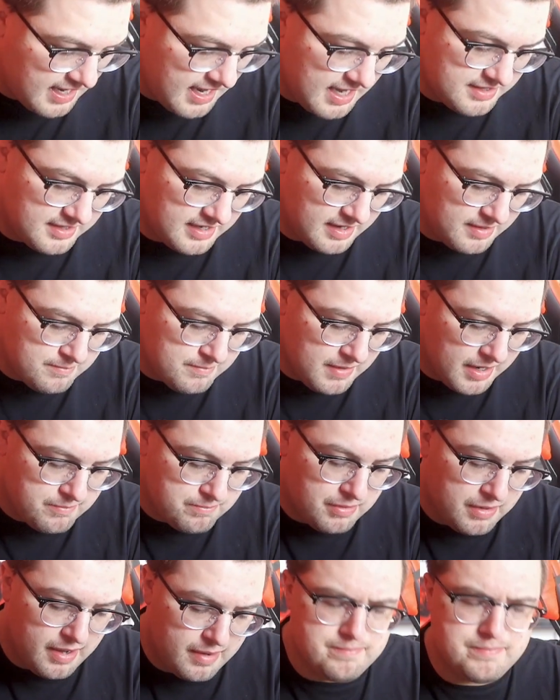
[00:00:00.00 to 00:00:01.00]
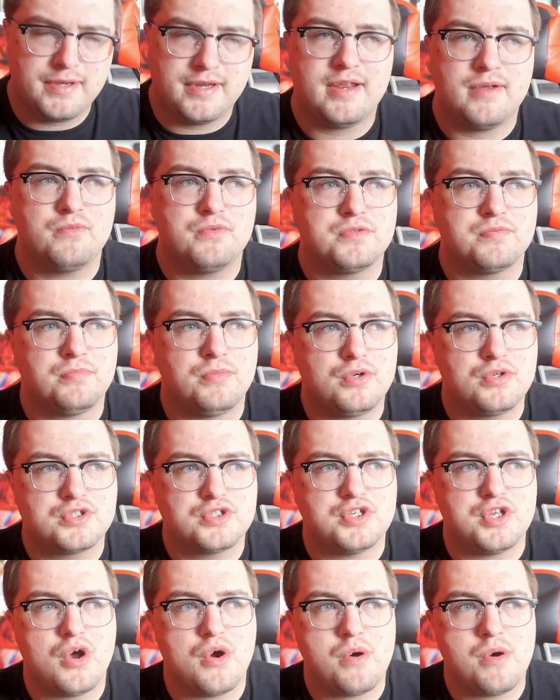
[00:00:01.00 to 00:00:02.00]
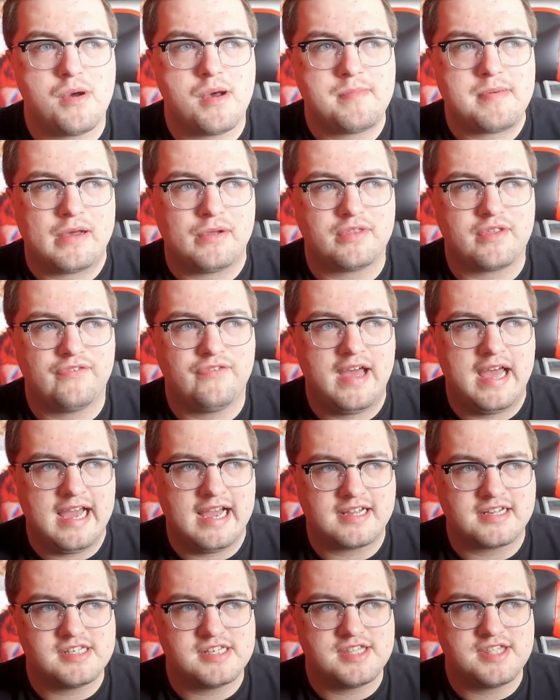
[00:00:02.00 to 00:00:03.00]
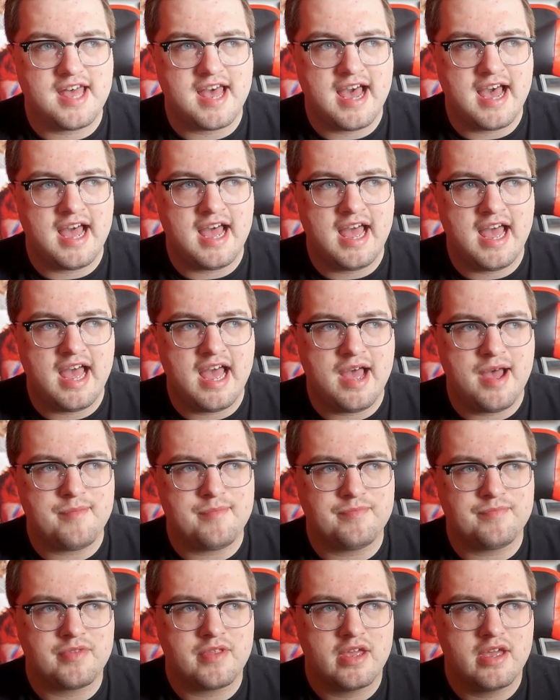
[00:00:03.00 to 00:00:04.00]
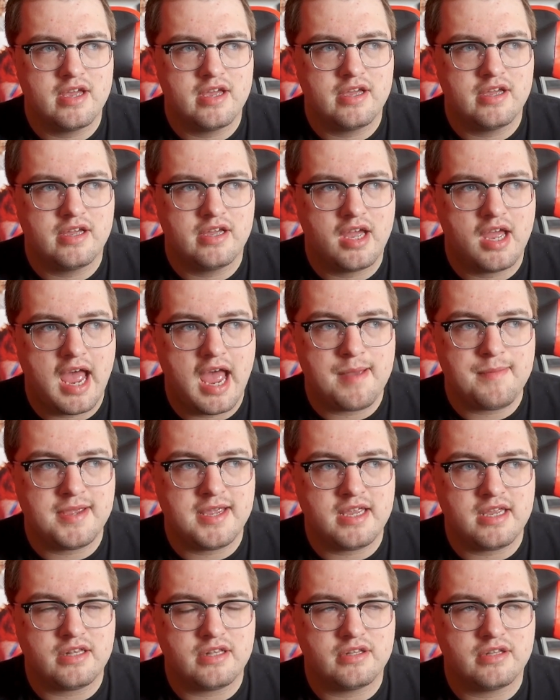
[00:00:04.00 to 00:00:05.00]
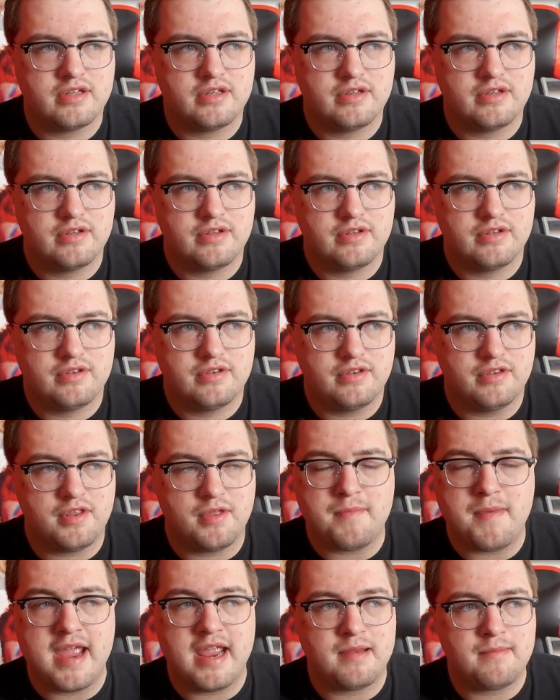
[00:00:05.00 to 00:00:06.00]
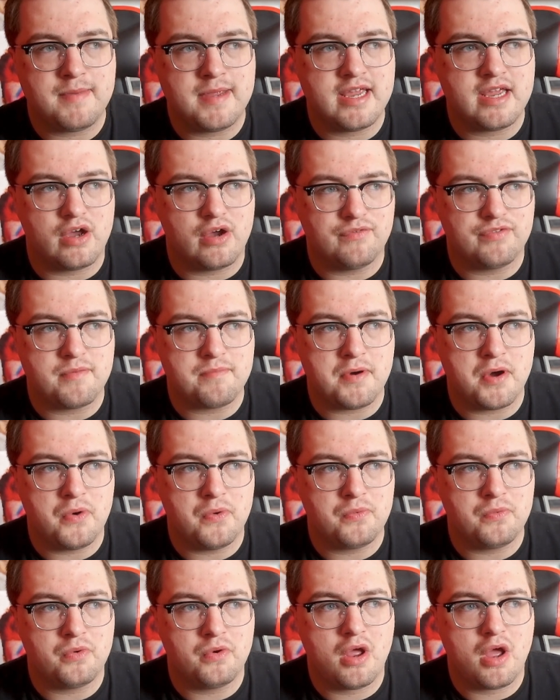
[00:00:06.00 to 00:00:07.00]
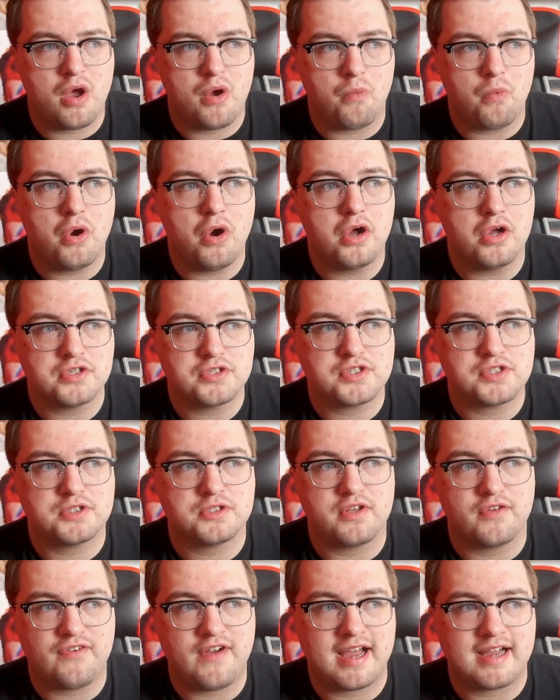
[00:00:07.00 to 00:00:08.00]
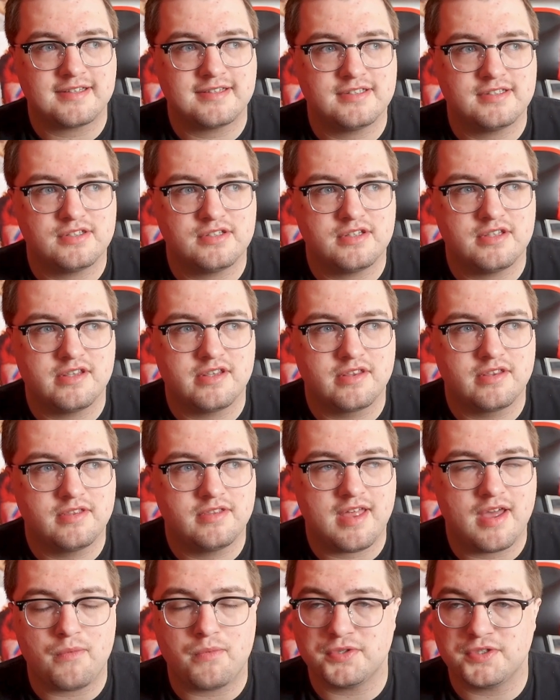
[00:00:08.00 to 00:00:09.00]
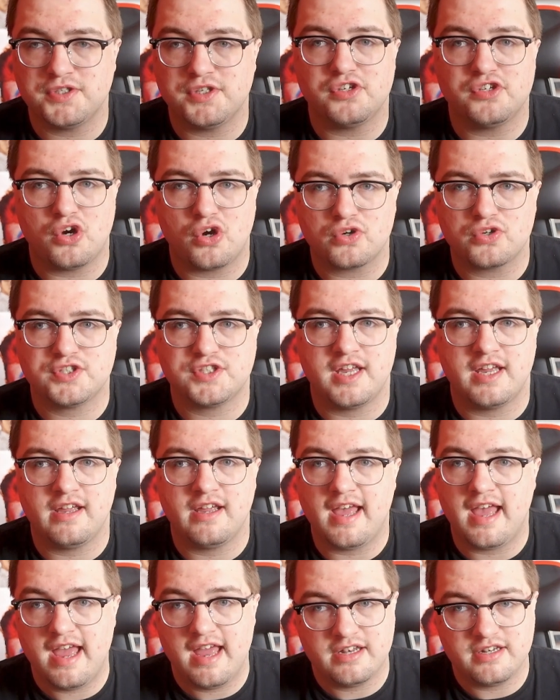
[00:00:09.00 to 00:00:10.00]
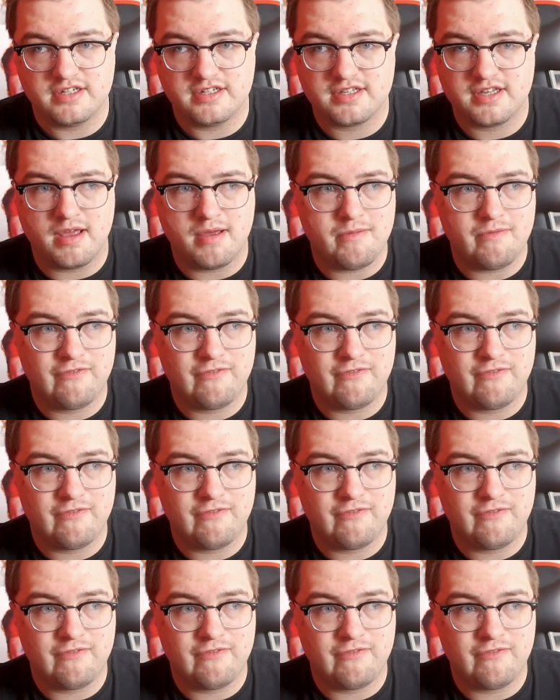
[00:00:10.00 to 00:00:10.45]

had that in mind, but it was more so about the fact that the main meat of the bone was the fact there was the doxing, and